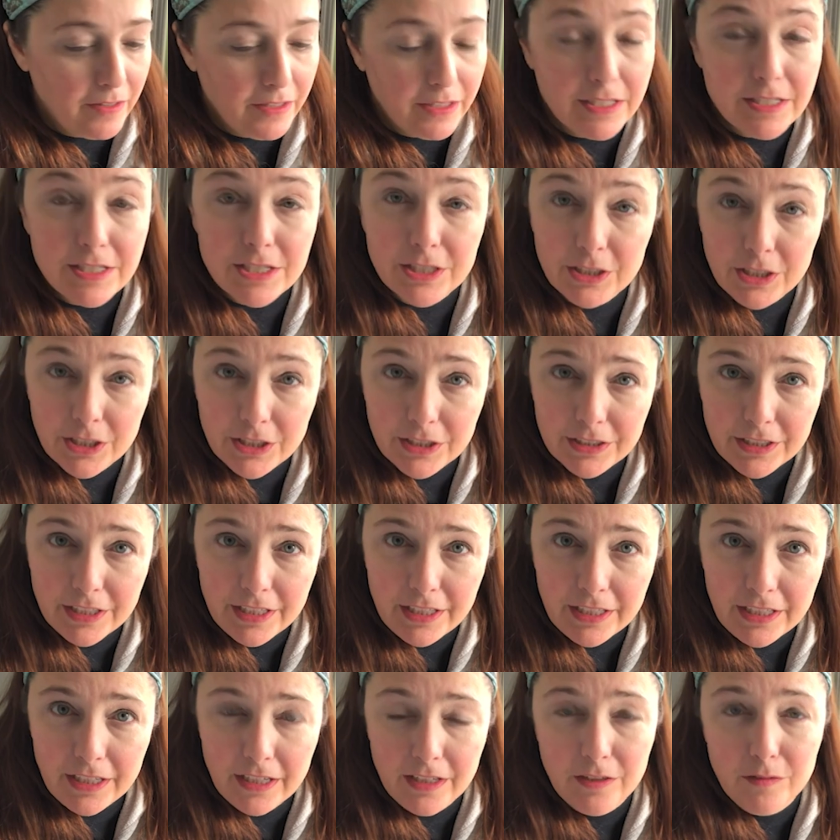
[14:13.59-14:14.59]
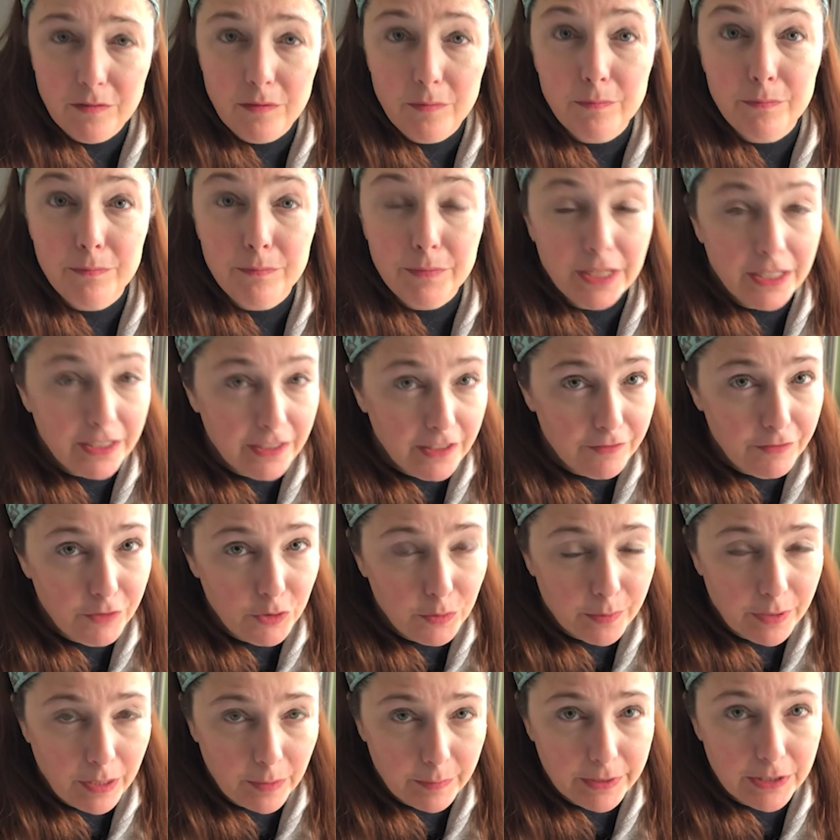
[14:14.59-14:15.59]
into gardening, and many
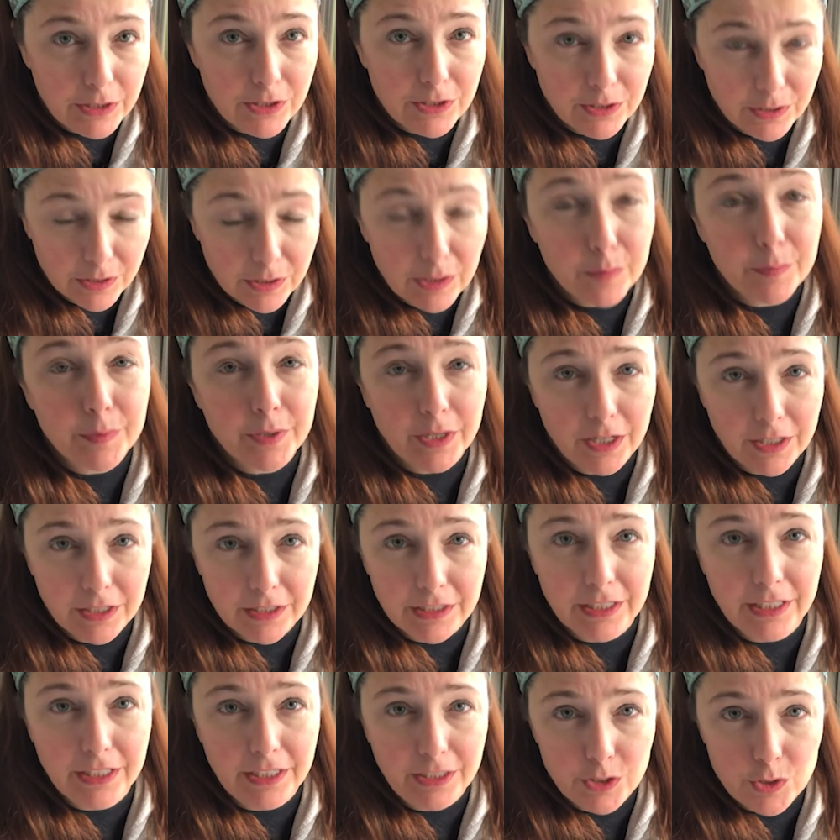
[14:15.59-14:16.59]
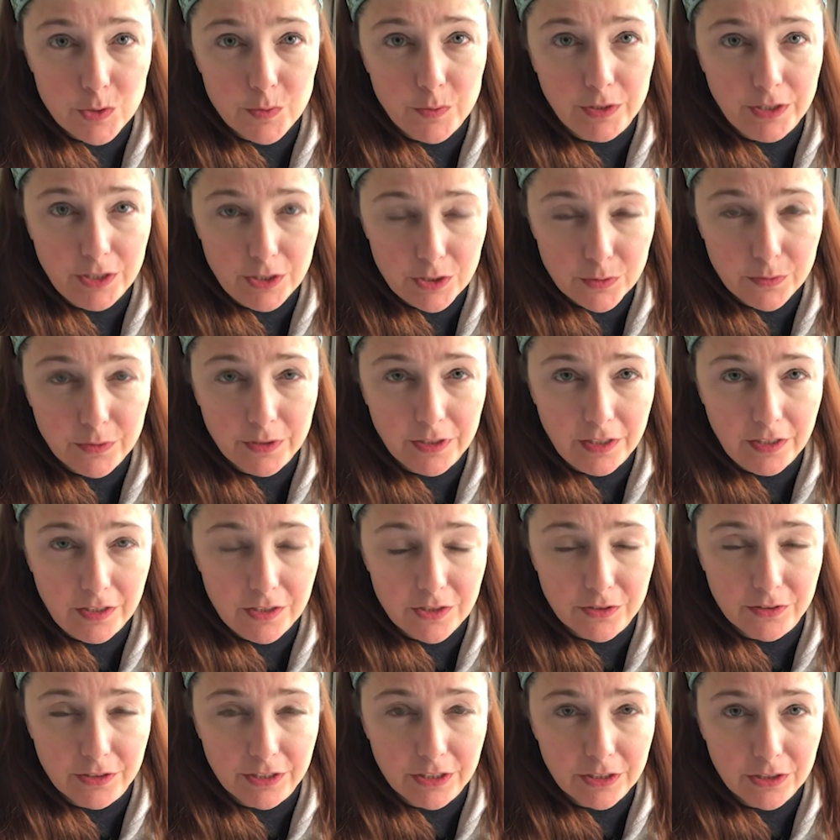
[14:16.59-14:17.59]
of you probably took up gardening in
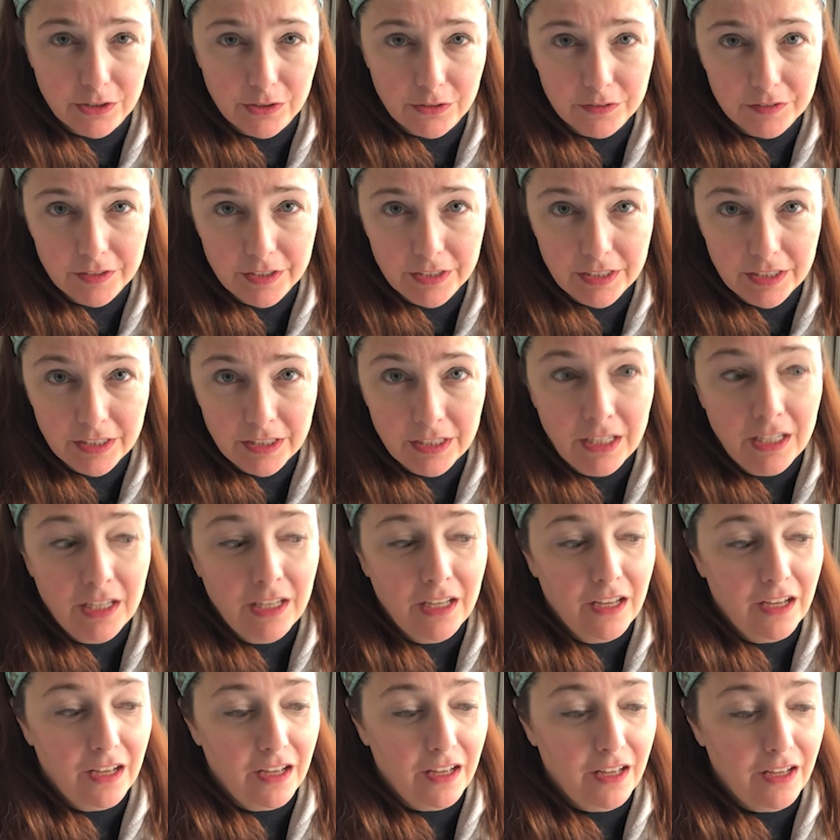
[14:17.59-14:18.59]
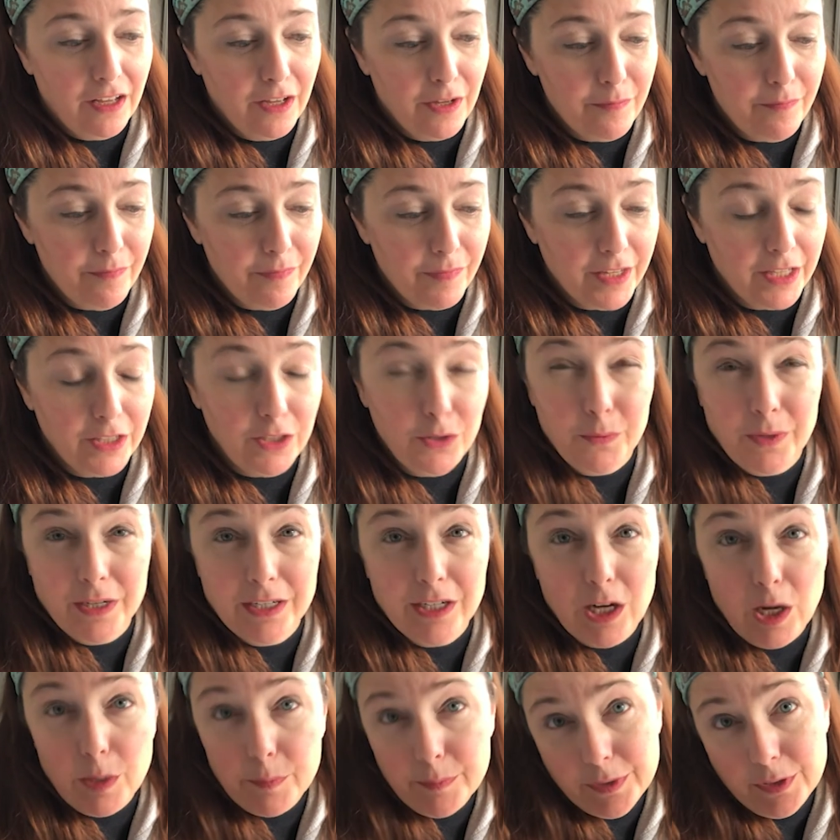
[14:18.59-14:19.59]
2020 during COVID, um, and you
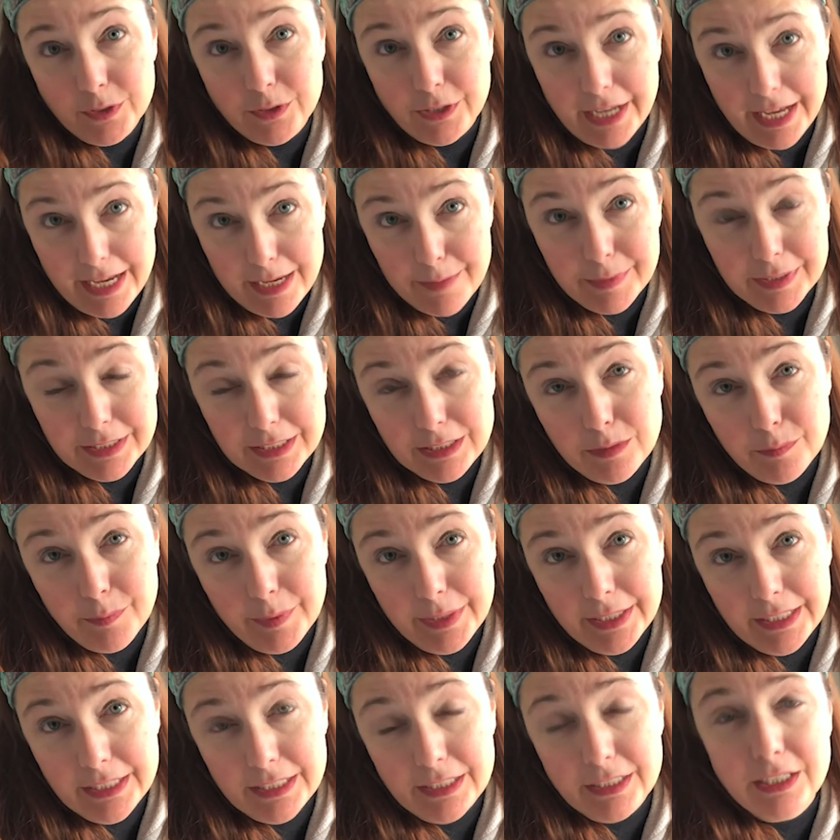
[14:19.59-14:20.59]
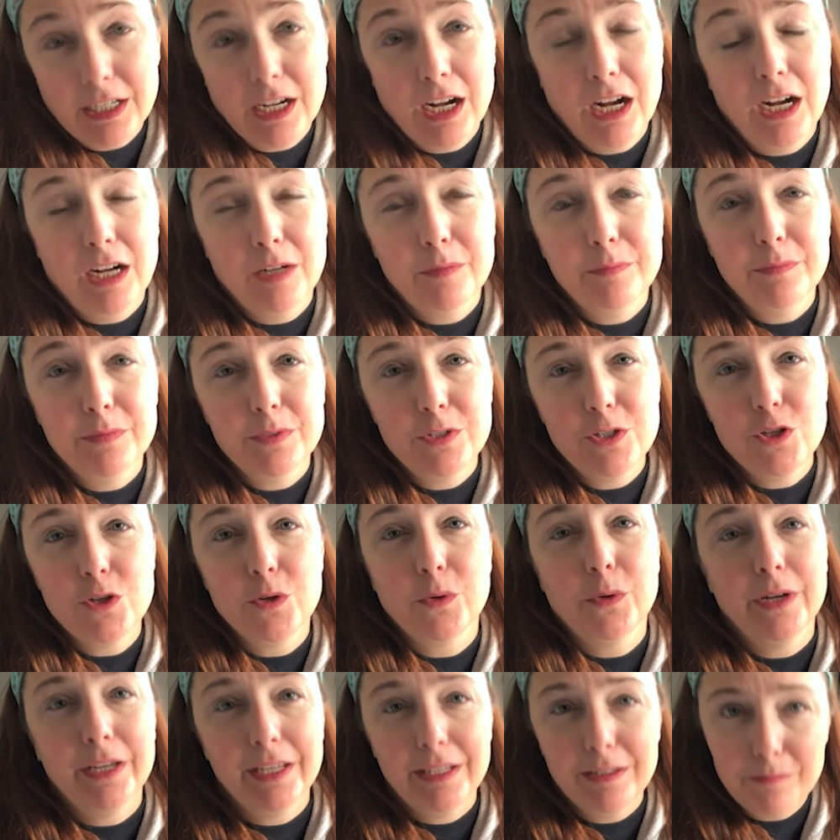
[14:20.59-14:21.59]
want to up your game a little bit, come
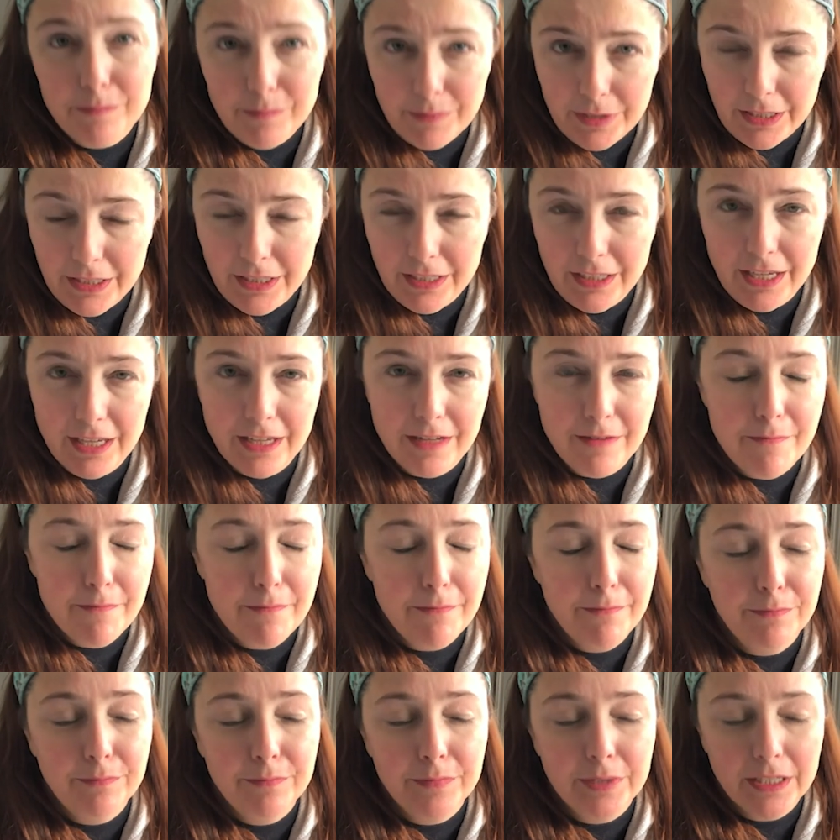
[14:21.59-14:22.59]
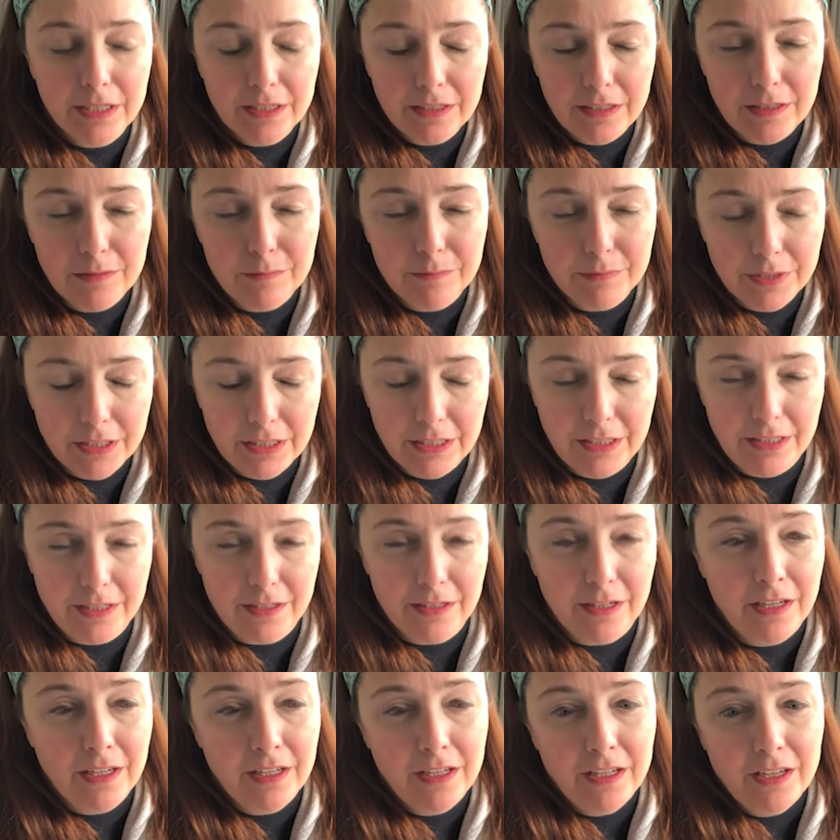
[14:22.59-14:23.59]
join me and many, many